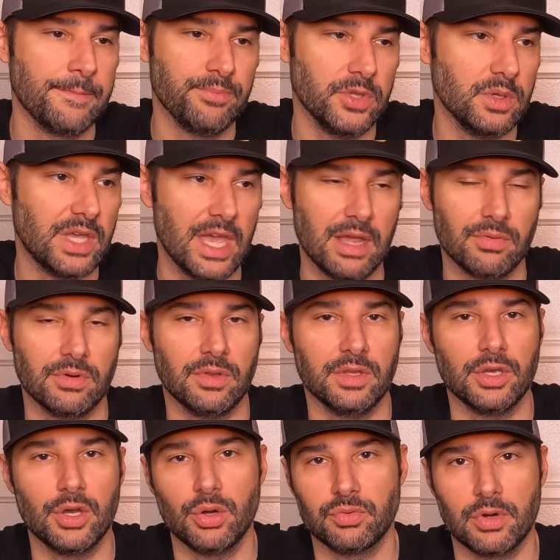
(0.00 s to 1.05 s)
you can't
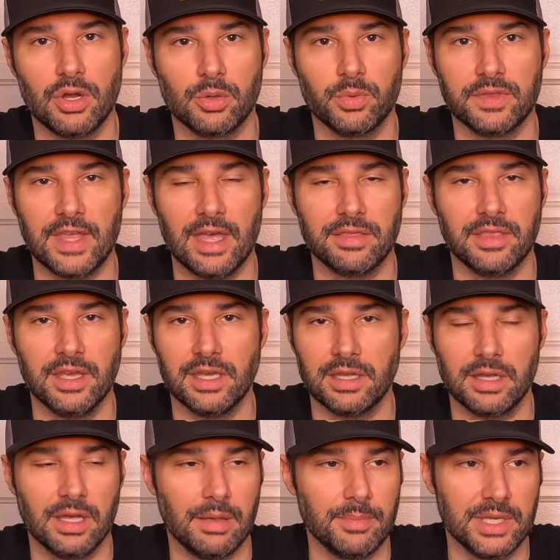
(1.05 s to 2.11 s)
really go wrong with that
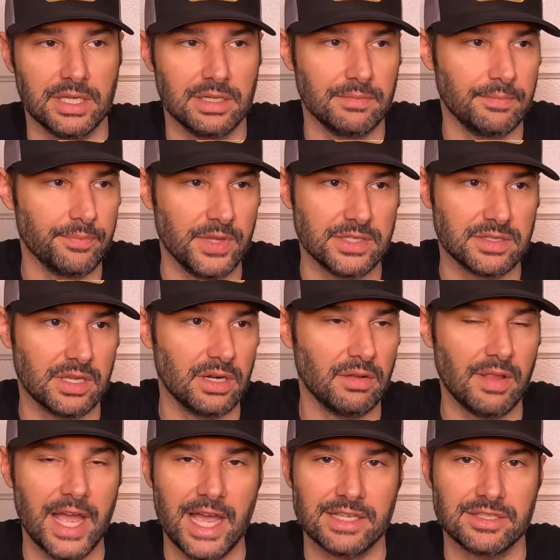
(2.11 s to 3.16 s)
thing. I mean, it's going to
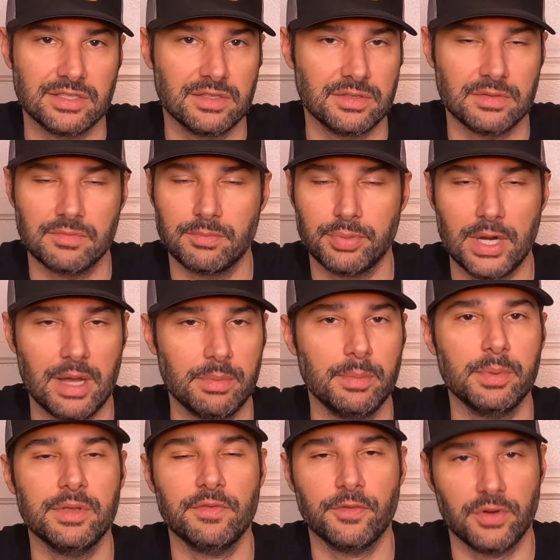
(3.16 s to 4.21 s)
last
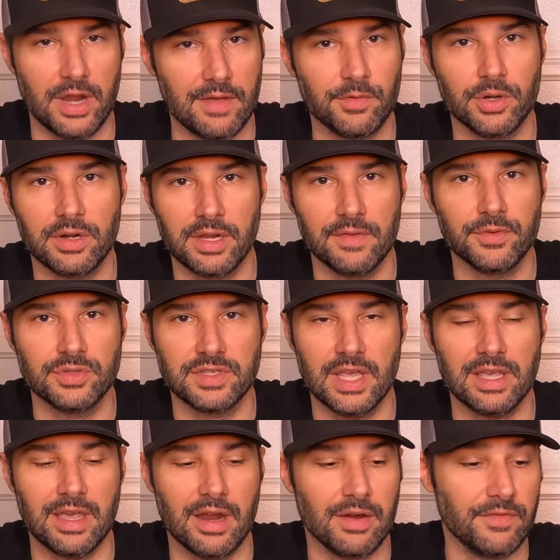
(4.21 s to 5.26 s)
probably forever if you
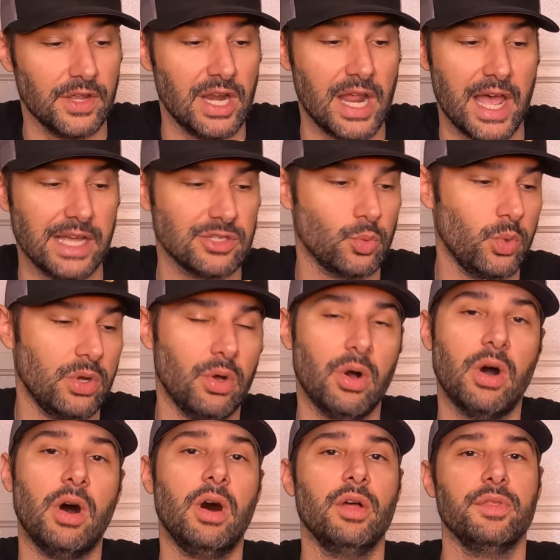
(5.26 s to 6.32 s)
take care of it, as will
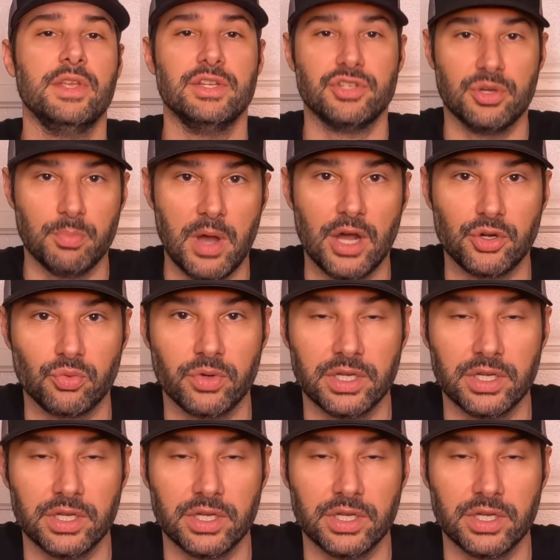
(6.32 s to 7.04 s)
all these Shimano